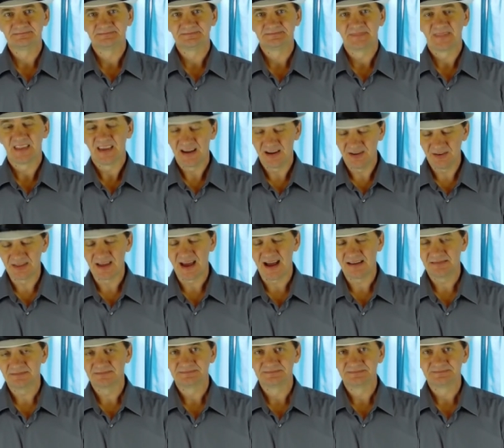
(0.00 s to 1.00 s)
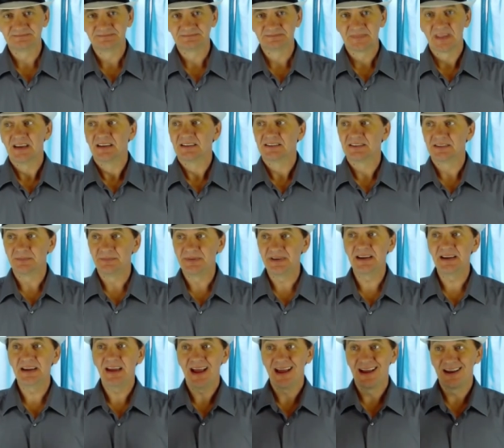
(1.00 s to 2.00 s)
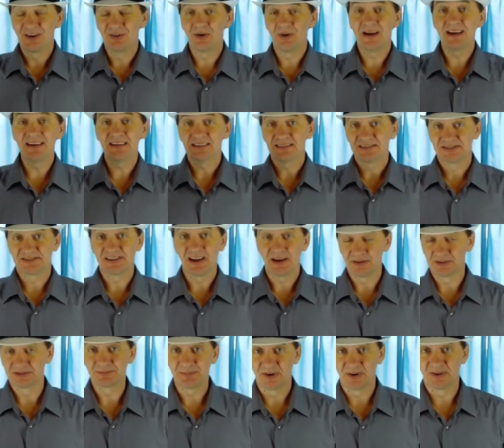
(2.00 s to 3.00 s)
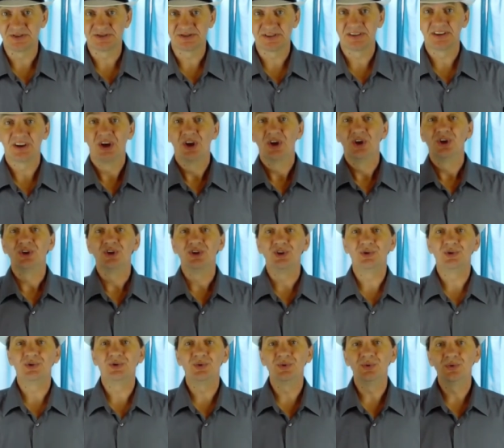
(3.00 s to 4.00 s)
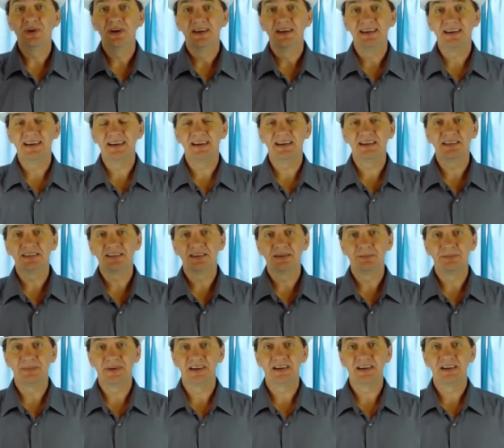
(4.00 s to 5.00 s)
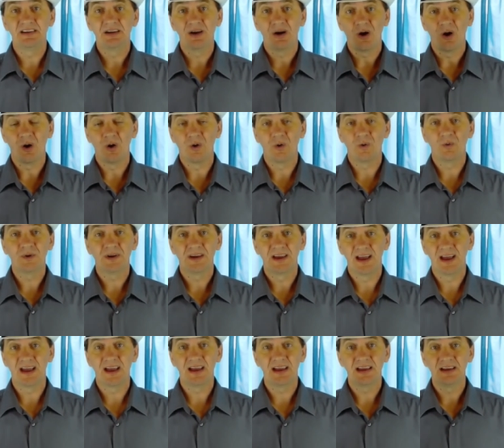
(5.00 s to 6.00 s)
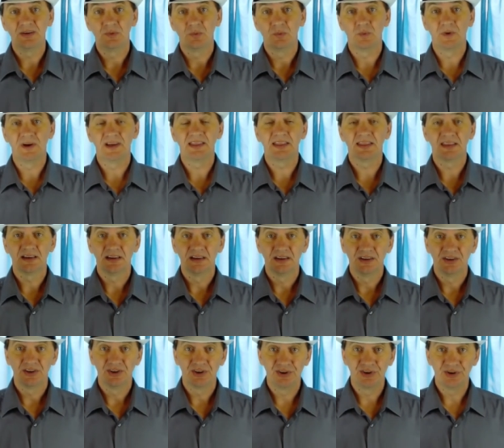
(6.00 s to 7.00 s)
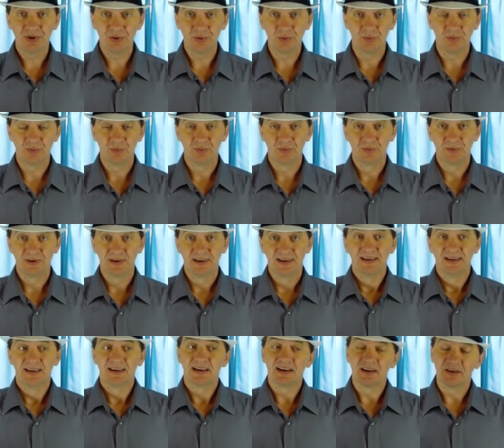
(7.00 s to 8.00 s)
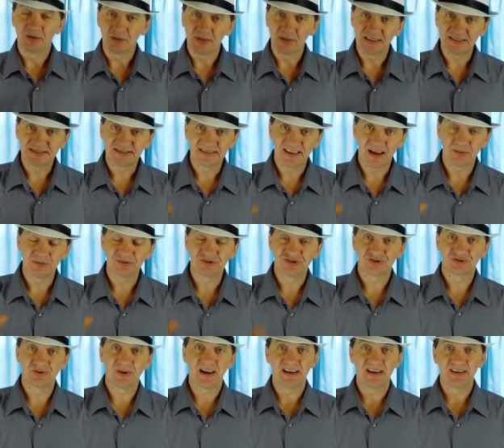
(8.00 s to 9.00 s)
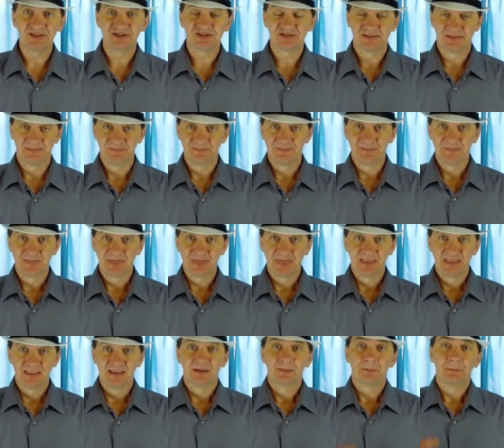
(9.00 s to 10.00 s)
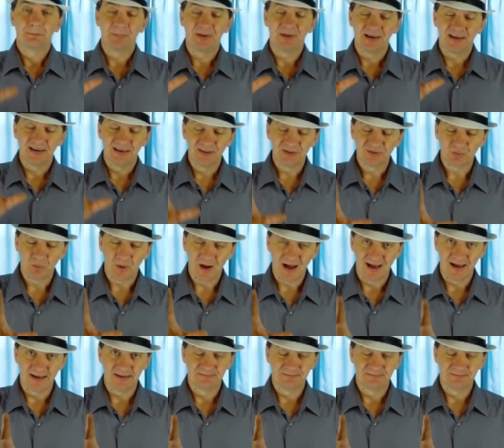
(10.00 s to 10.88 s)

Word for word: Hear that? To be a great salesperson, you need to be okay with you. And I know that sounds strange, but here's why.